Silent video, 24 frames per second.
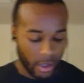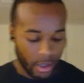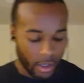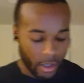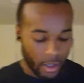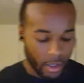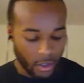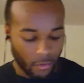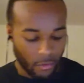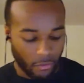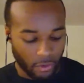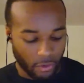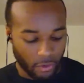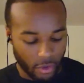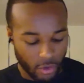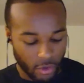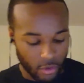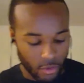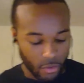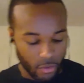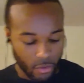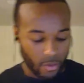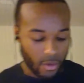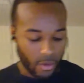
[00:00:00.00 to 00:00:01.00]
So for
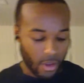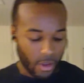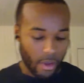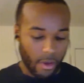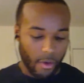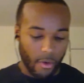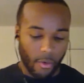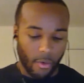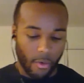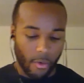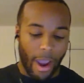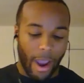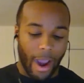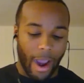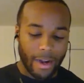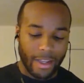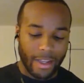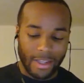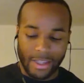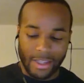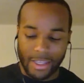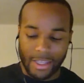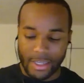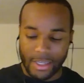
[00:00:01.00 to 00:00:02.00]
you, how did
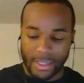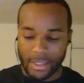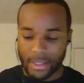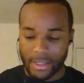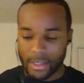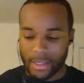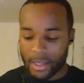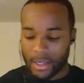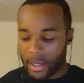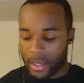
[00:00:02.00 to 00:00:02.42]
this?